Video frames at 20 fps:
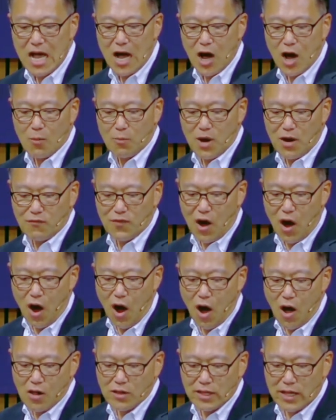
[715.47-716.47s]
above
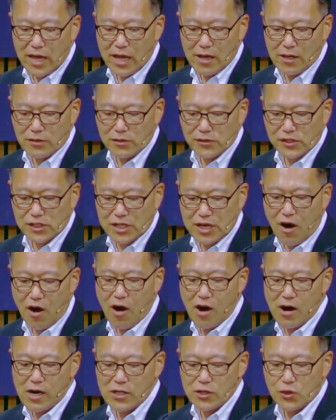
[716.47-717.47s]
all else,
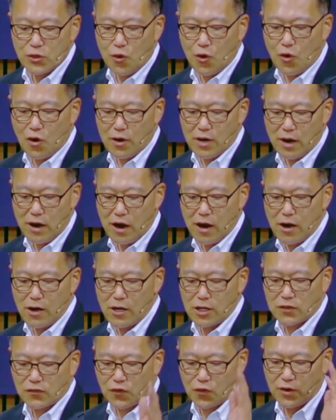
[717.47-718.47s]
guard your
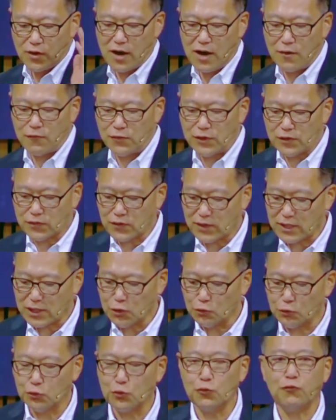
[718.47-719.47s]
heart, for everything
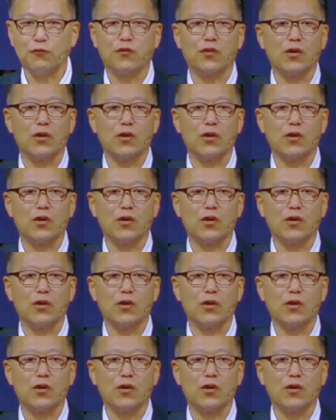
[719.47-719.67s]
you do